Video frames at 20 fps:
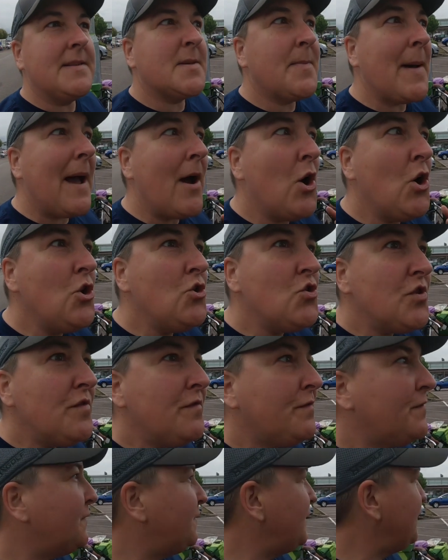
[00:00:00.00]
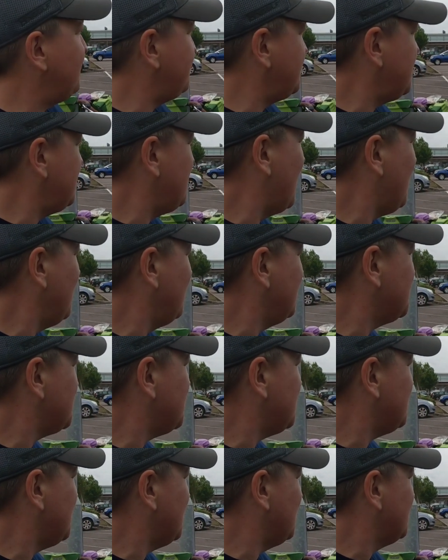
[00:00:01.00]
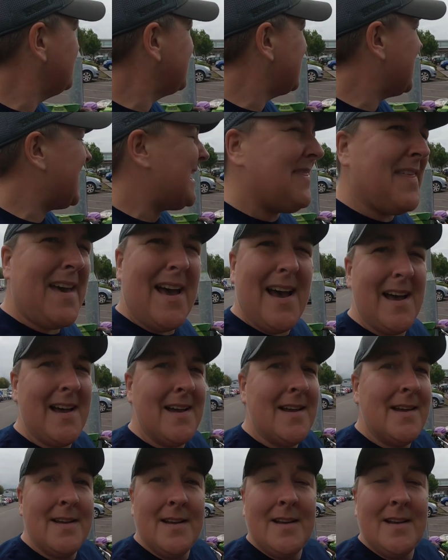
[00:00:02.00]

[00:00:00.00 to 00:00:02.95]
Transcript: It's about 150 miles altogether. Yeah.